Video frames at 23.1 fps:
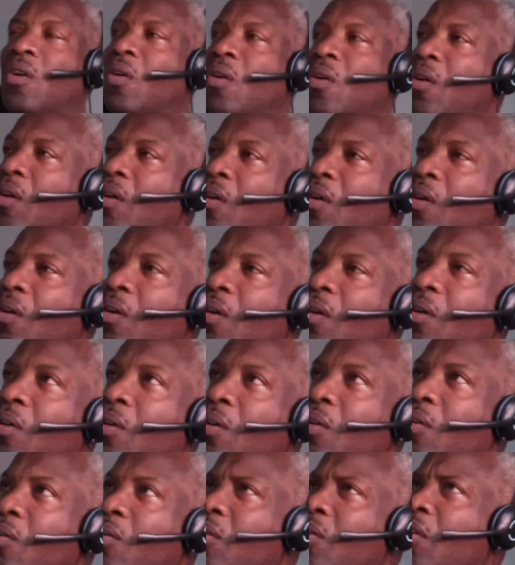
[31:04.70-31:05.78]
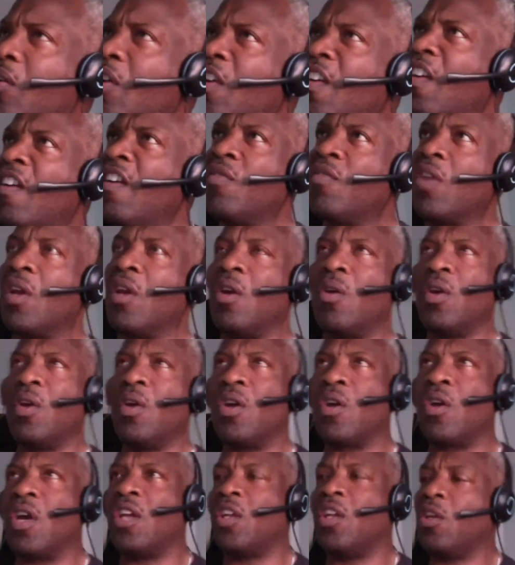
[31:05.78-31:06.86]
oh, and
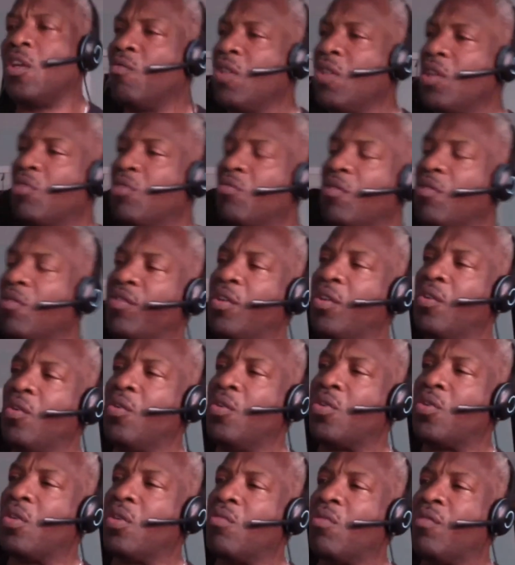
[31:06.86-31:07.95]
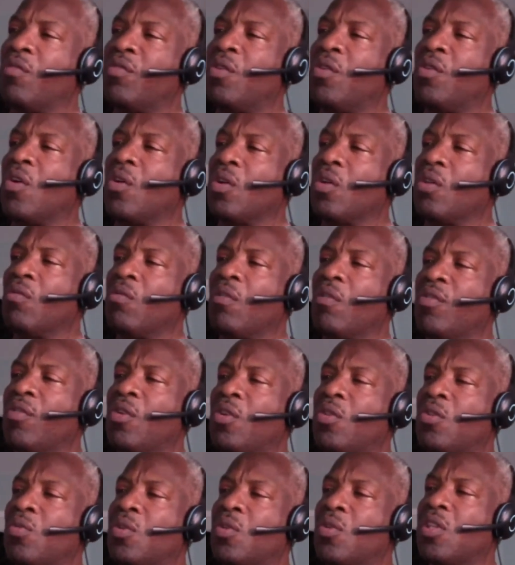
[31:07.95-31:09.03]
then you read the reviews, and early
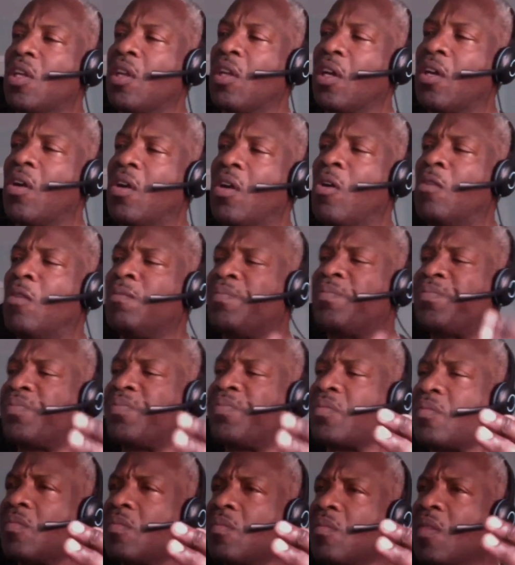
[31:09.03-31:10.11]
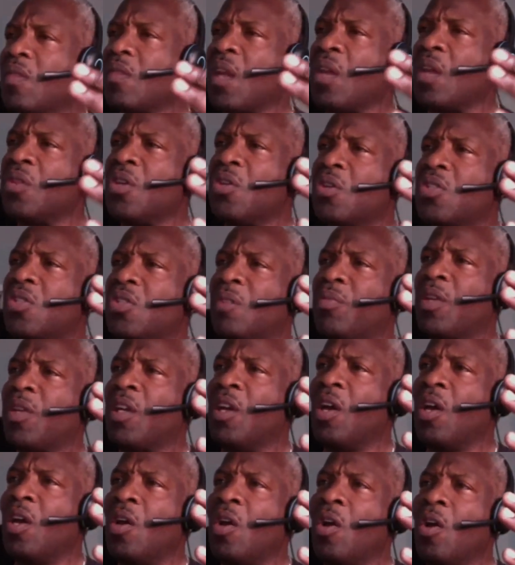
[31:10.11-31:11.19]
reviews would say like, oh, there's something
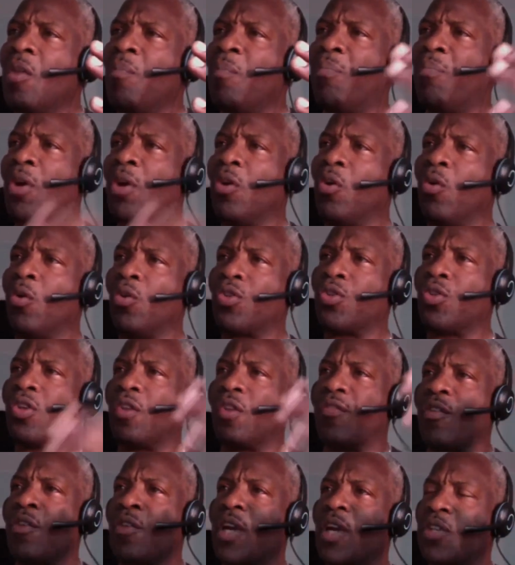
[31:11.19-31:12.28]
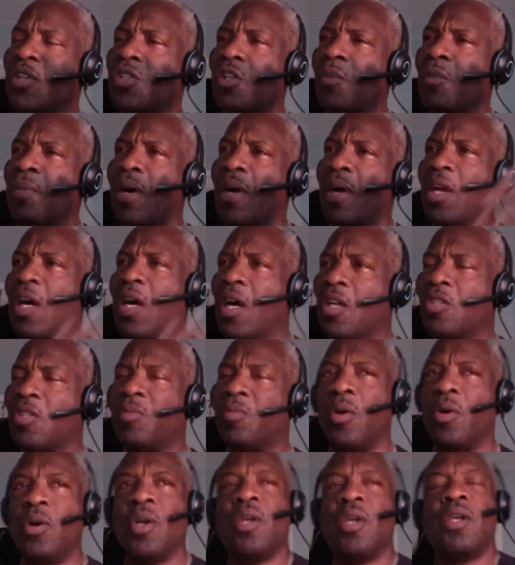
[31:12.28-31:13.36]
butthole surfer-esque about
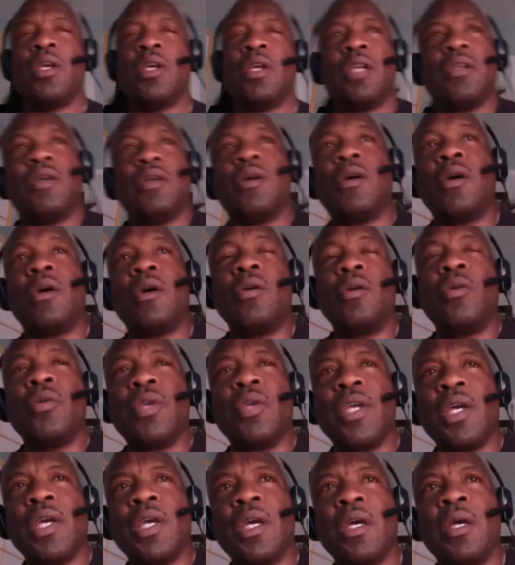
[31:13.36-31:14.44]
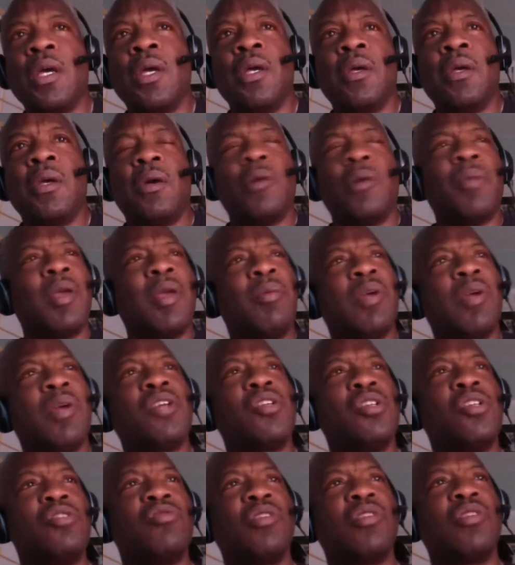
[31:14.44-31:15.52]
Oxbow, and you go, oh yeah, well maybe I
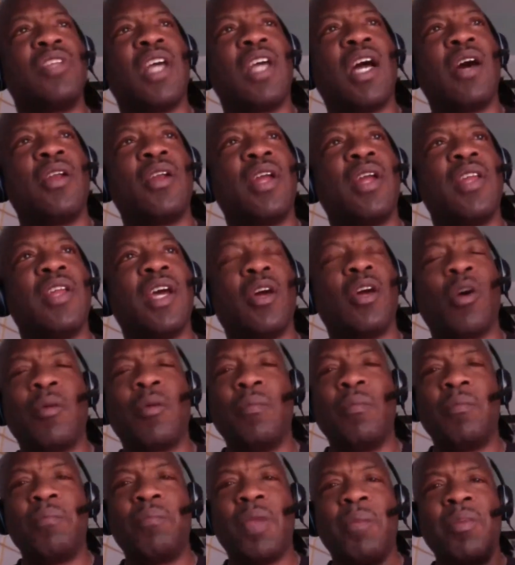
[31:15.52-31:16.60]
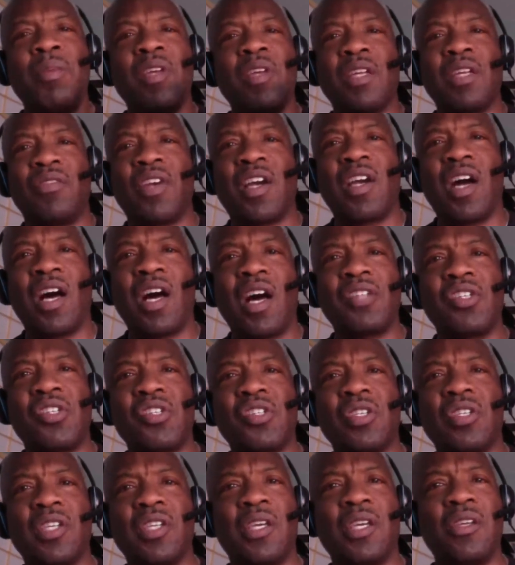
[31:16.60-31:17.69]
should drill down on that, or maybe not even
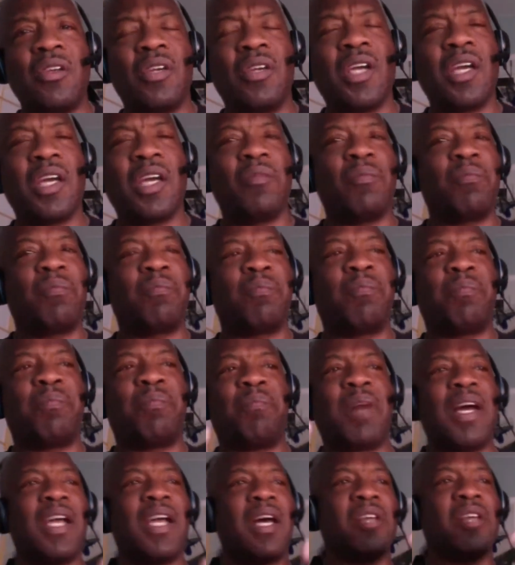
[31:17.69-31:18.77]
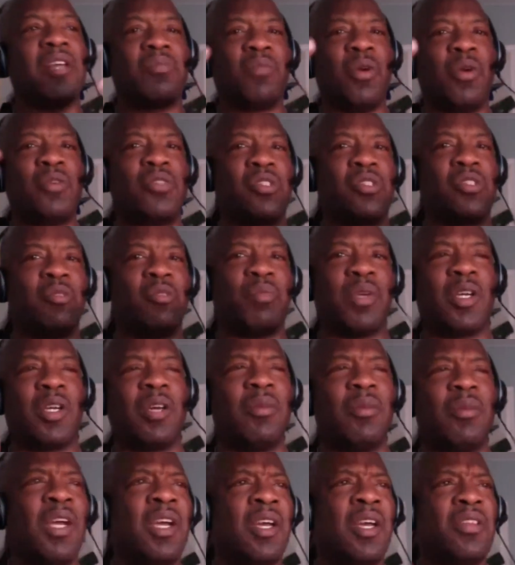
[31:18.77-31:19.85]
consciously. You kind of, by osmosis, you pick
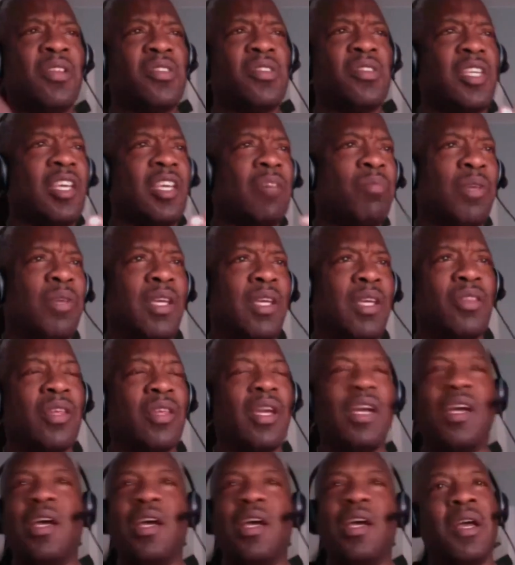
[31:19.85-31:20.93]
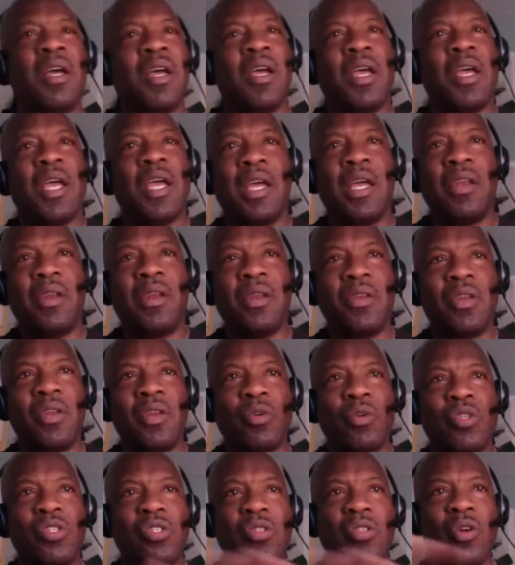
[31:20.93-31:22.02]
up this Gibby that, and there were
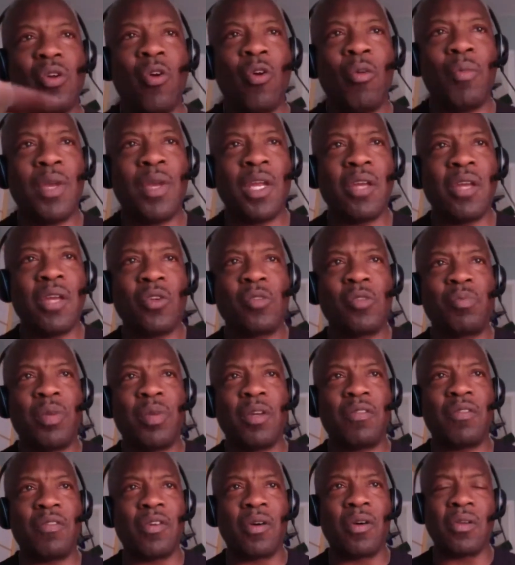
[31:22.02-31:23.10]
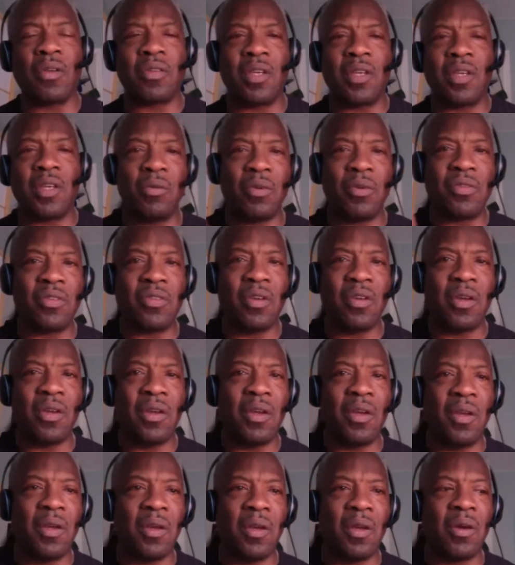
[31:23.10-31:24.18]
so many of those pitfalls, and it
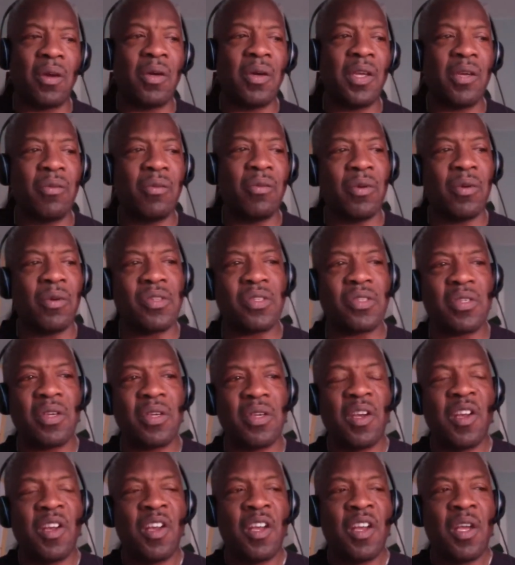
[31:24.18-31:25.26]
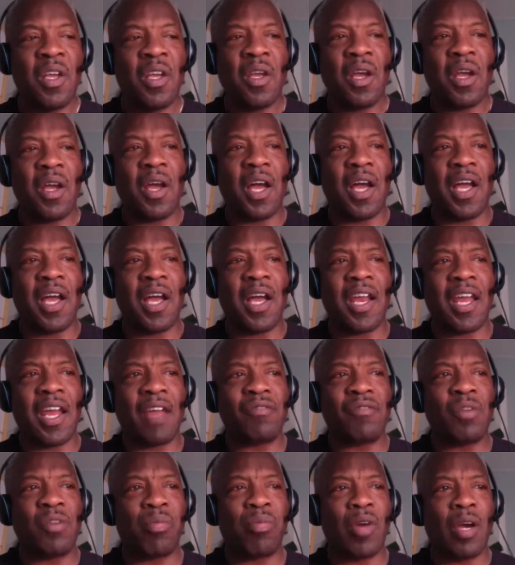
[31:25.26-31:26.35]
was. I have
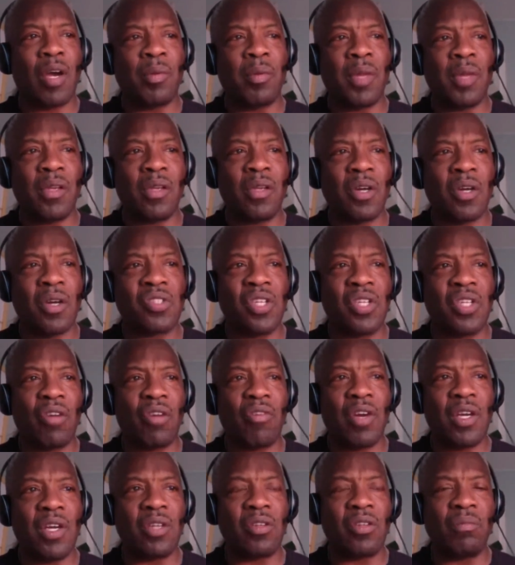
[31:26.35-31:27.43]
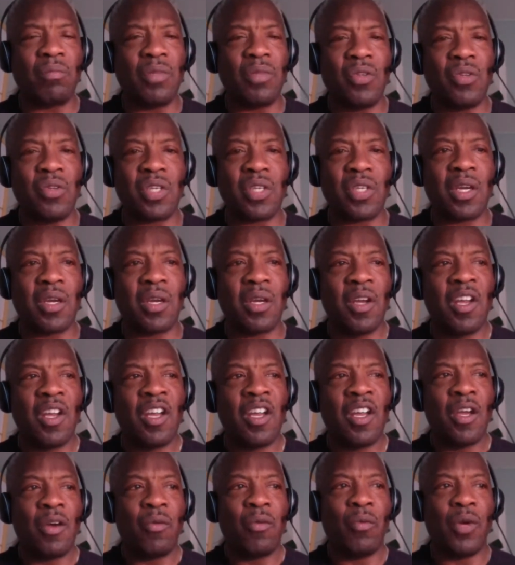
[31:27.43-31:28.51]
to probably largely credit the music
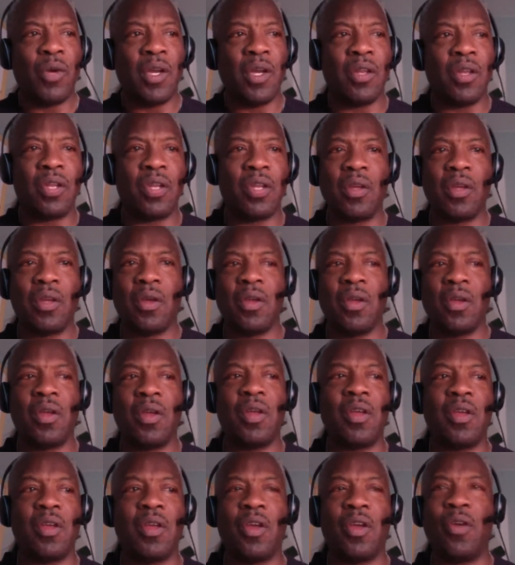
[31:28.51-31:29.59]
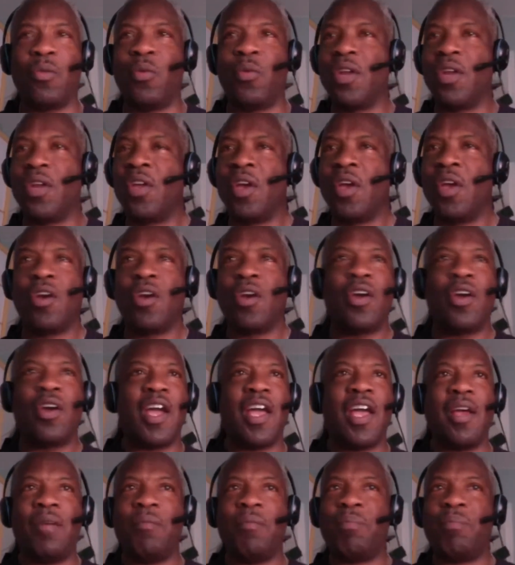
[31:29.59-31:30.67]
with with
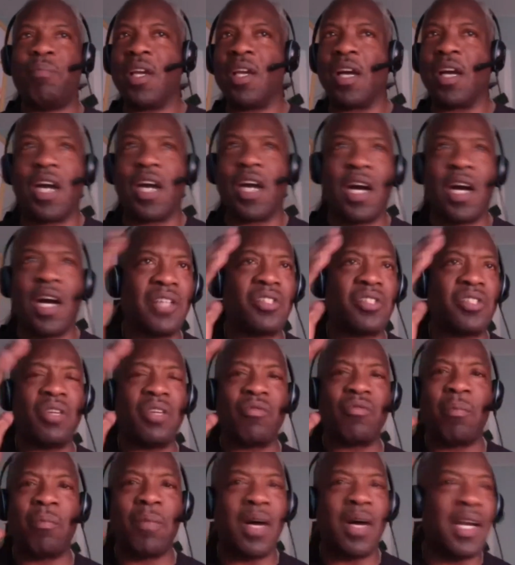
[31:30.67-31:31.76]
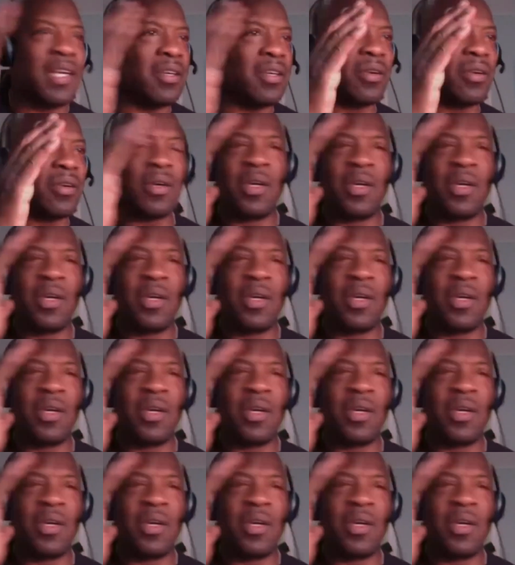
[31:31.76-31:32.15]
being a constant reminder,